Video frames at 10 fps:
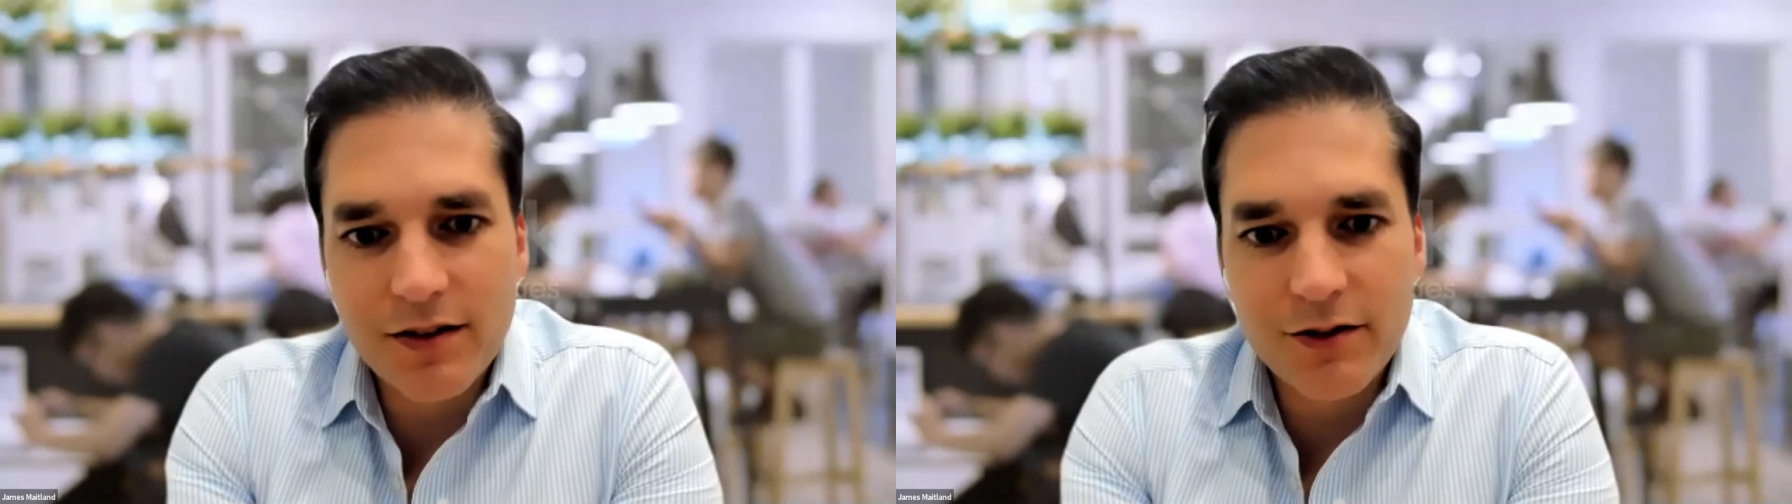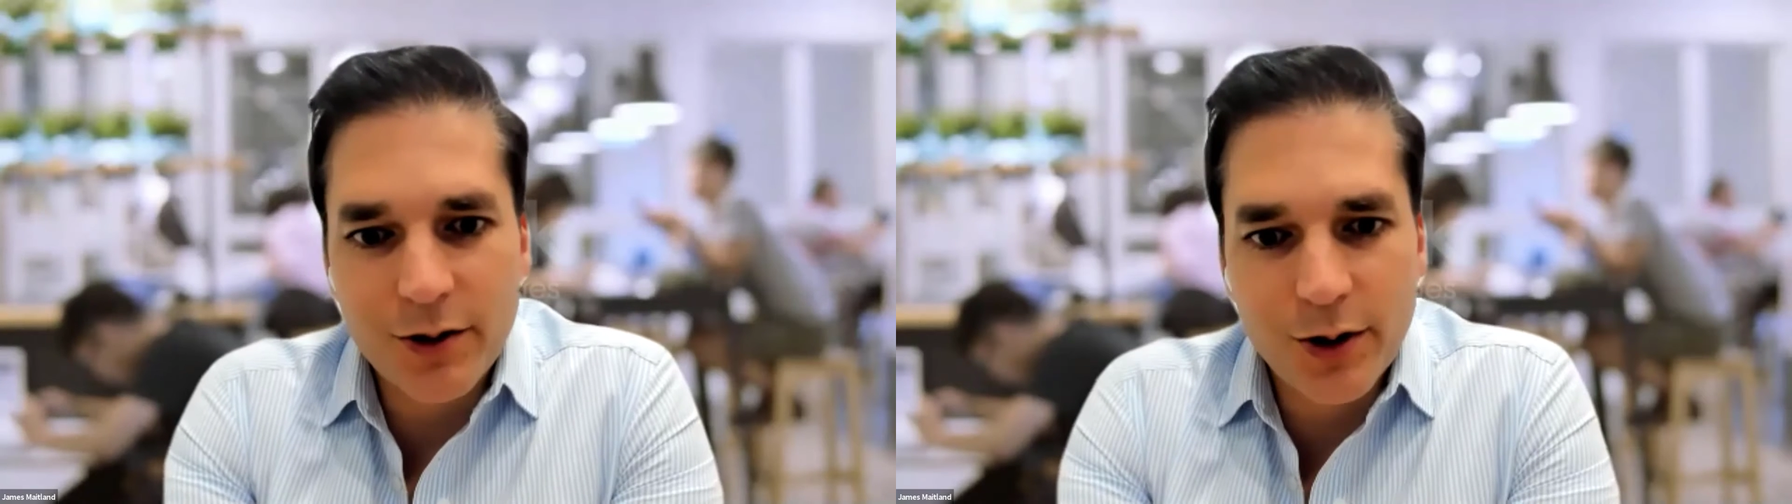
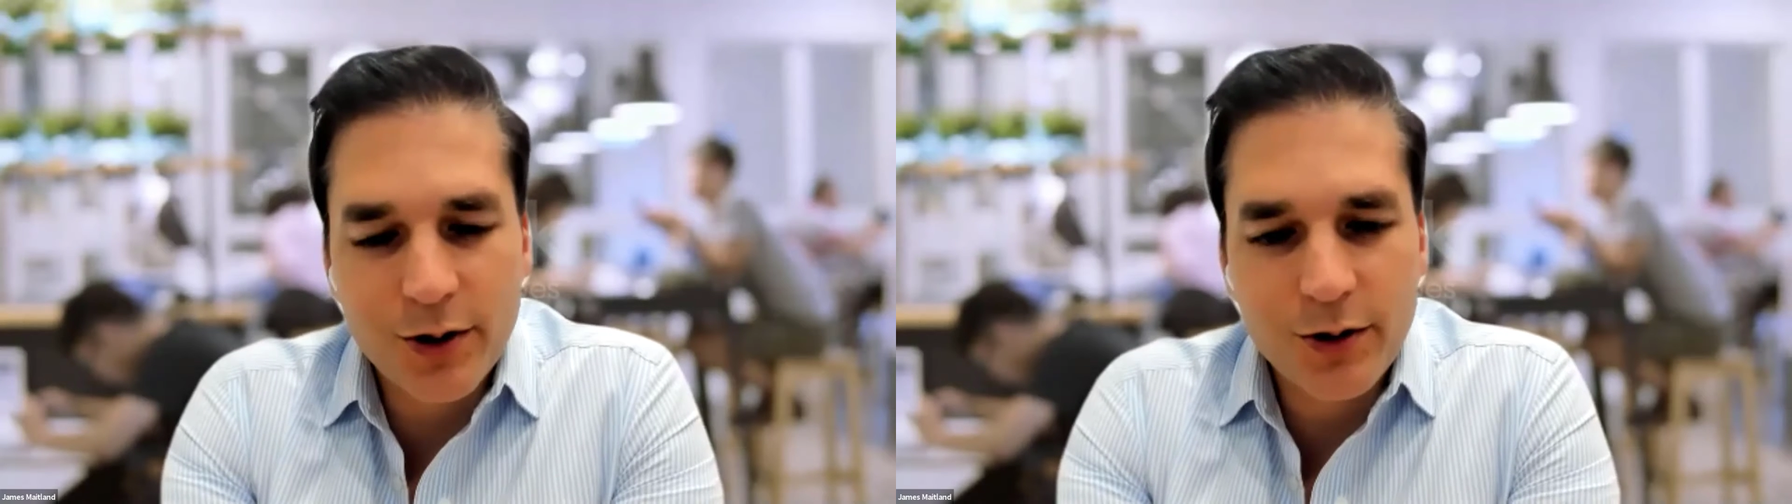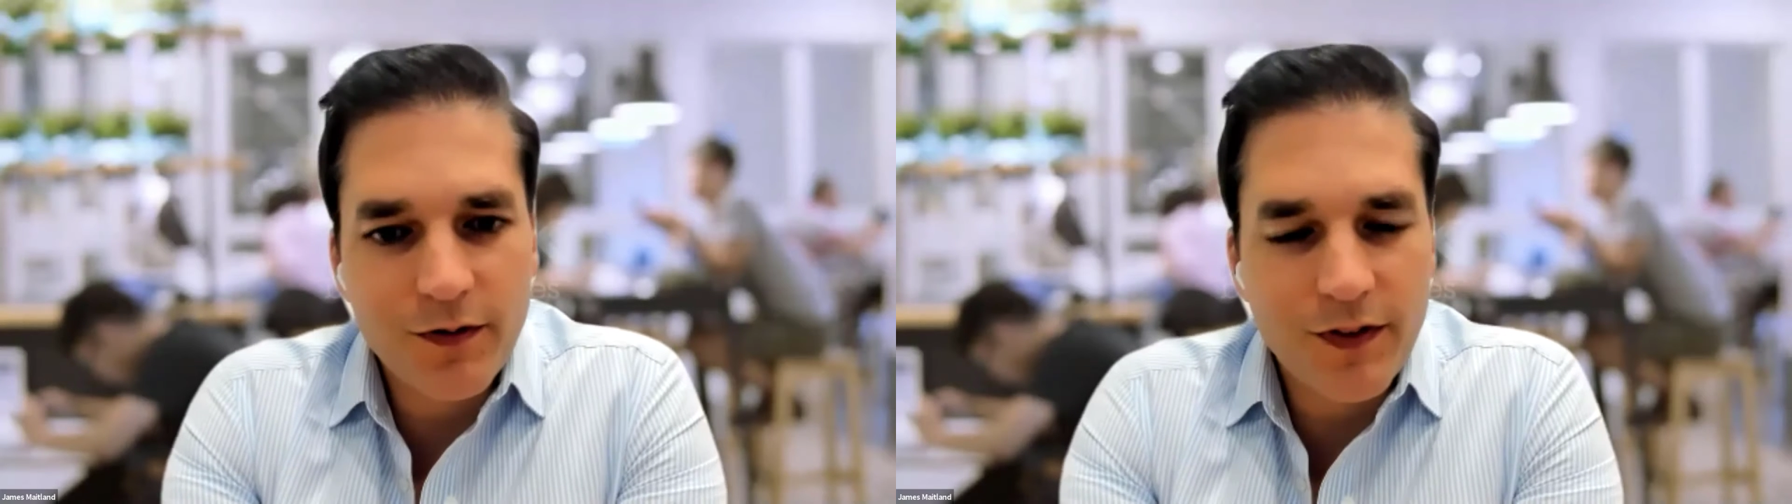
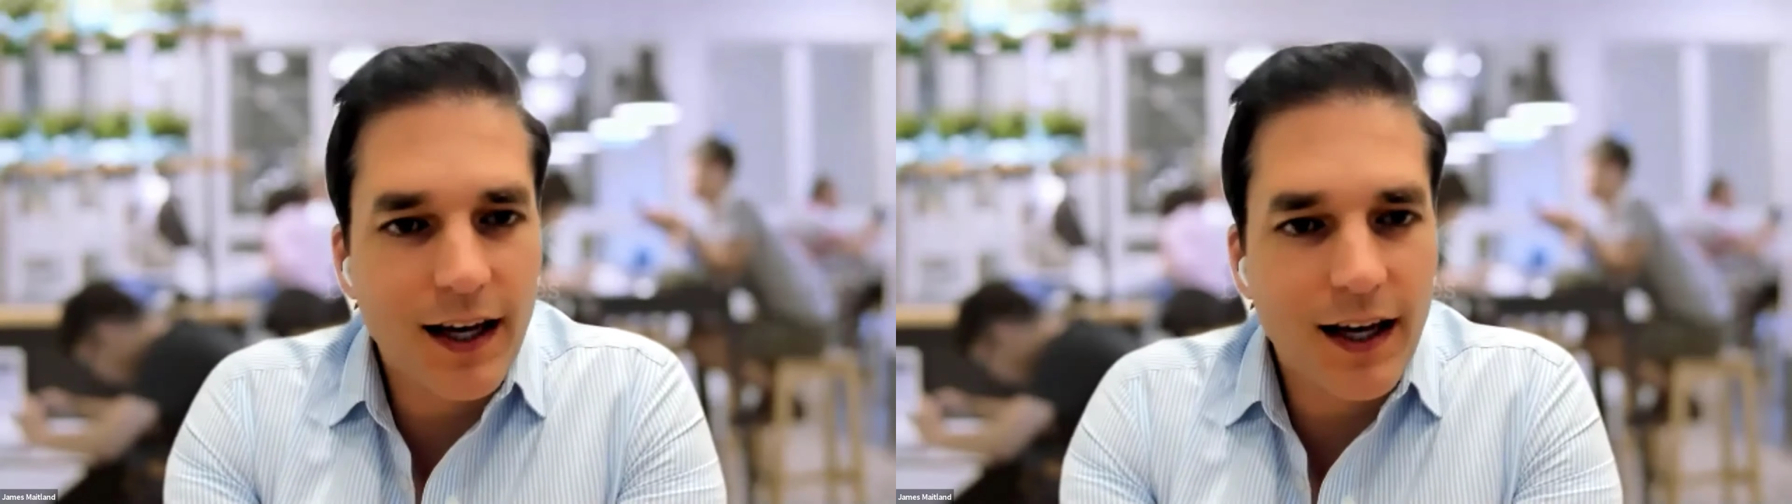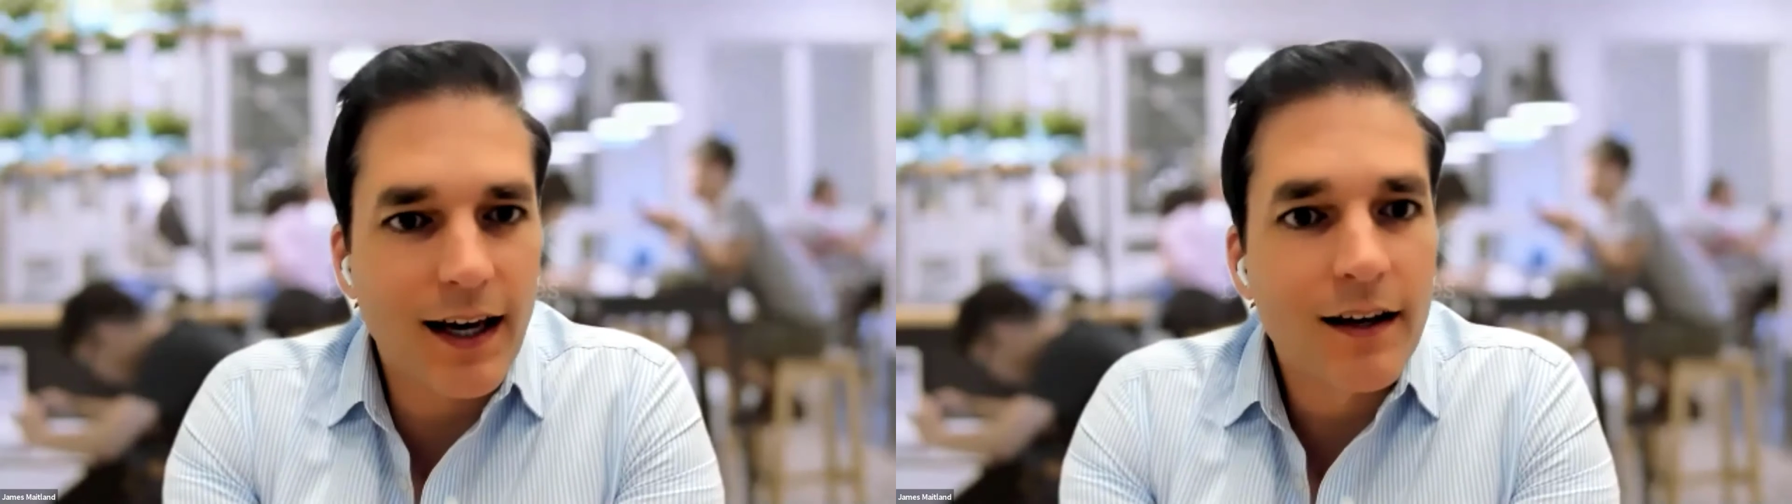through
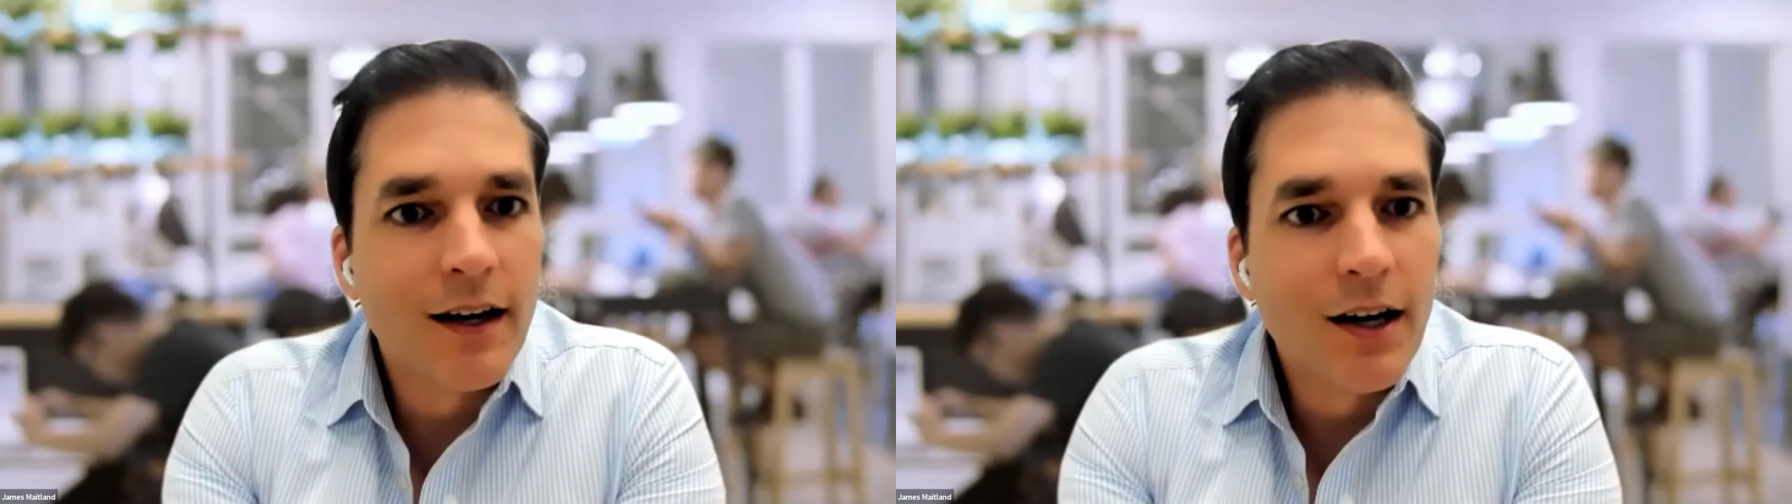there.